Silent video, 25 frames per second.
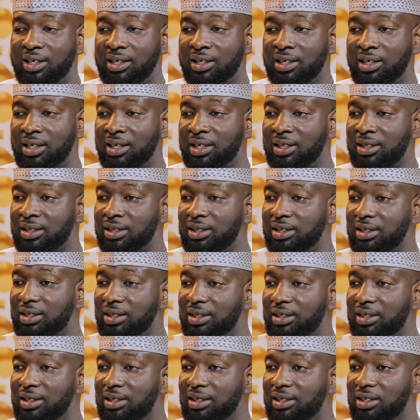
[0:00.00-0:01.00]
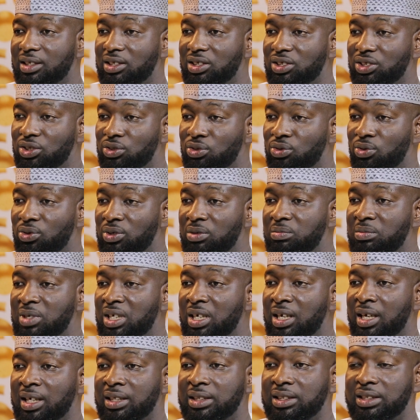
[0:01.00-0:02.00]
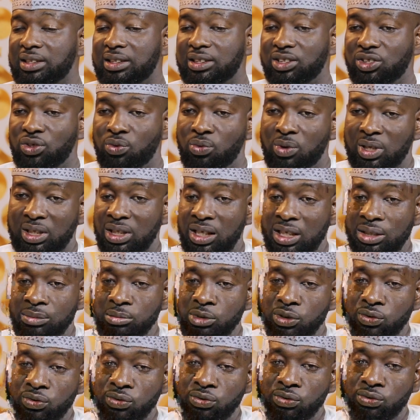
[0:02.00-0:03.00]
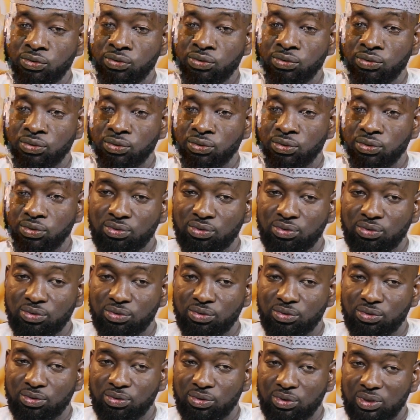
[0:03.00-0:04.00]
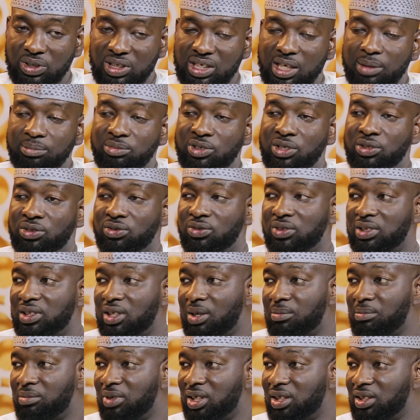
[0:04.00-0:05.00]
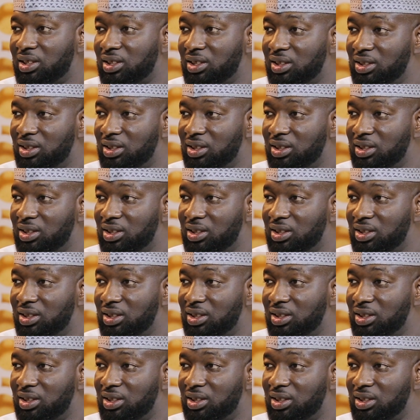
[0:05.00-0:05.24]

and then she told me that she wanted me to do something to somebody.